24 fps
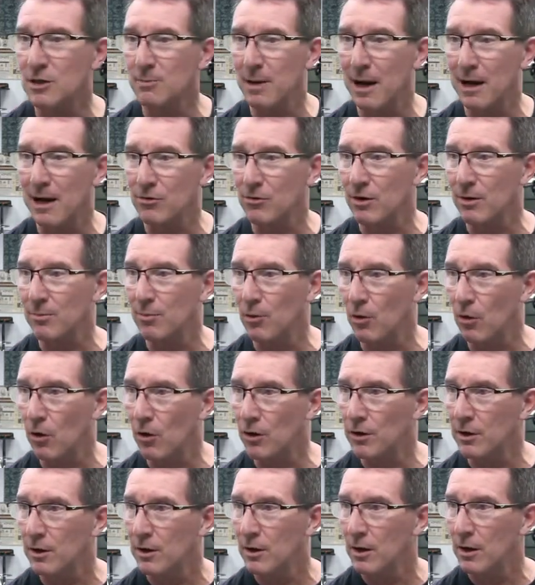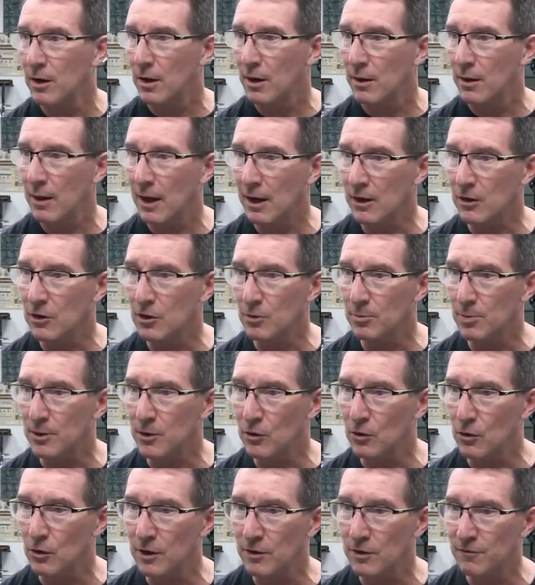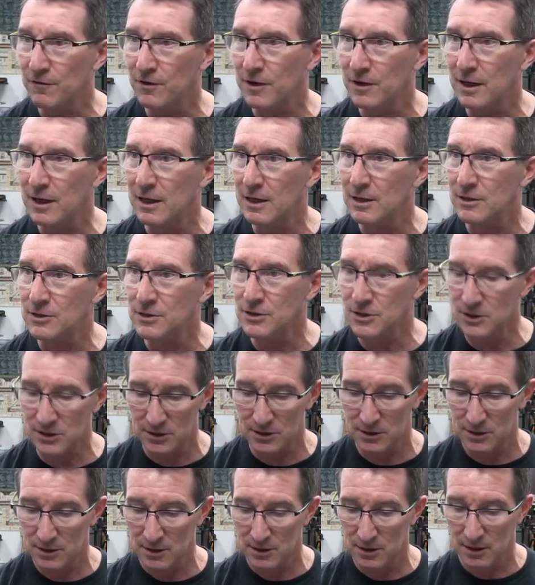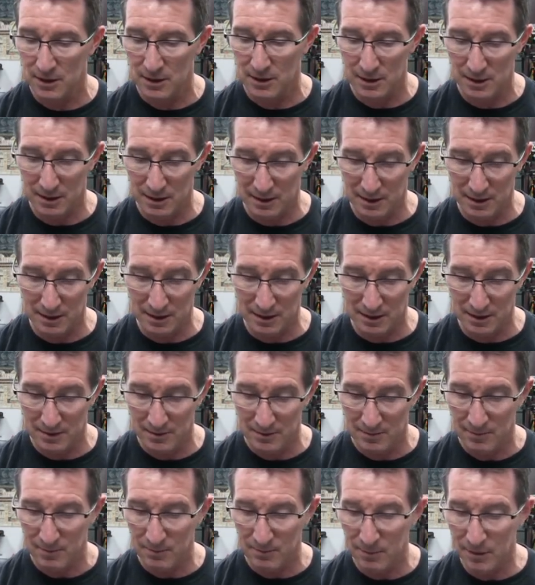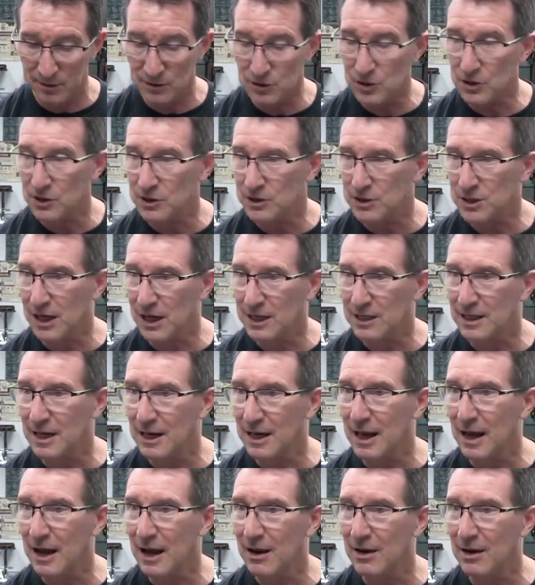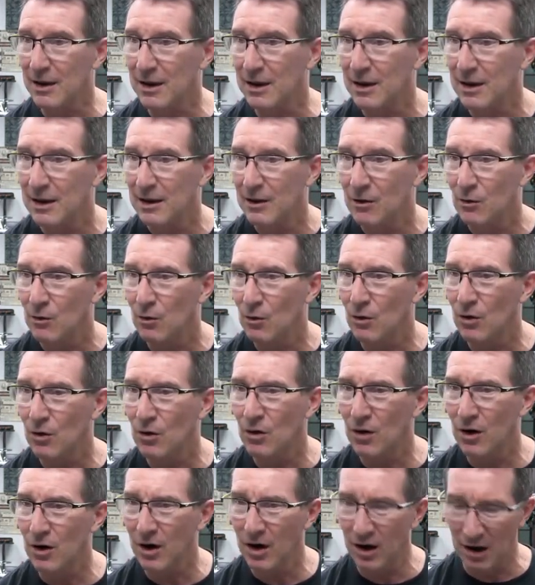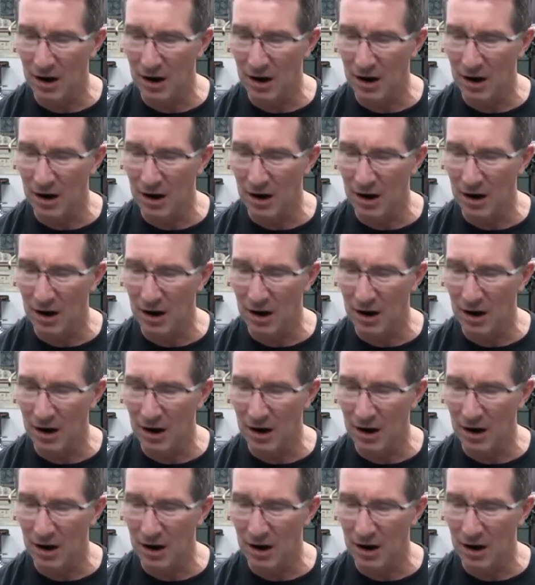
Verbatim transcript: a battery board? That could be good if it is. Uh, means you can take that out. oh,